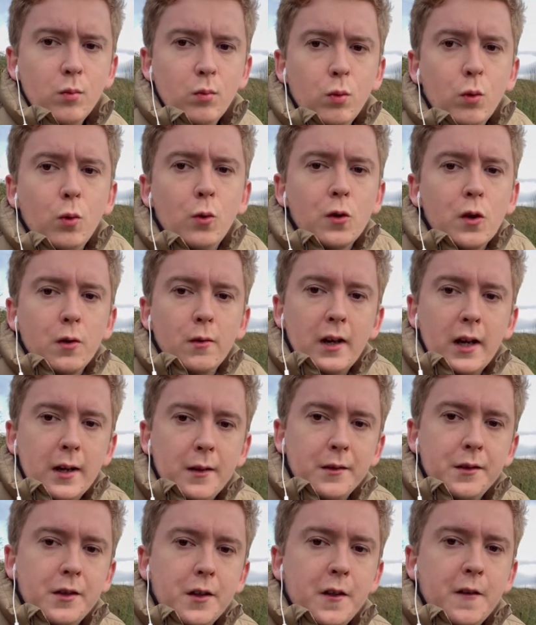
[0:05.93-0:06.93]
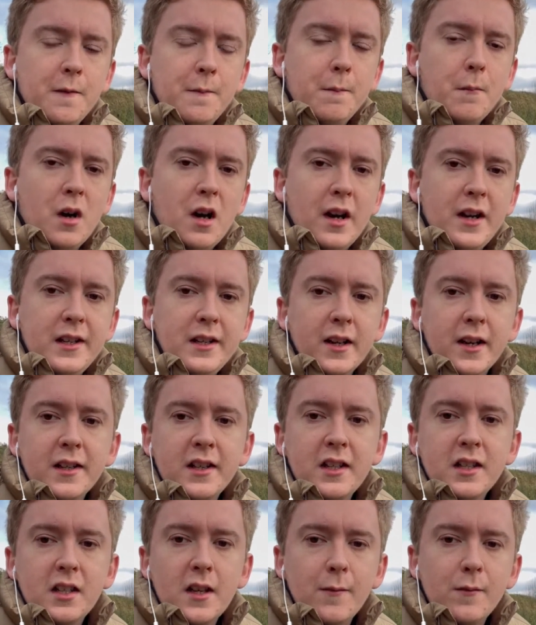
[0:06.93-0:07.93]
walk around of my
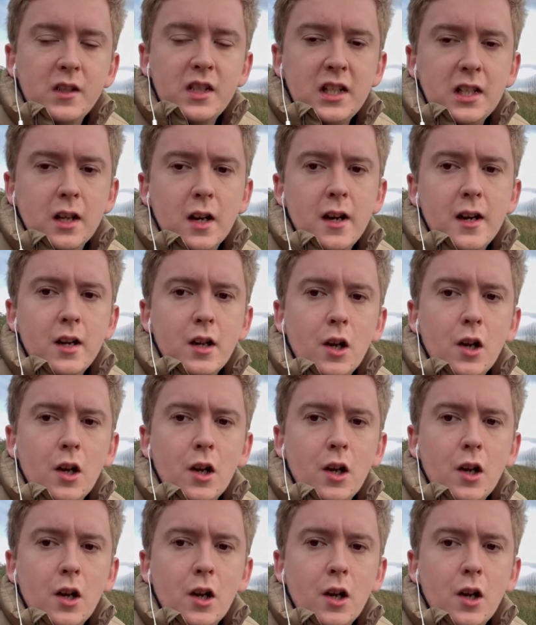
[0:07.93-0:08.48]
nineteen seventy-nine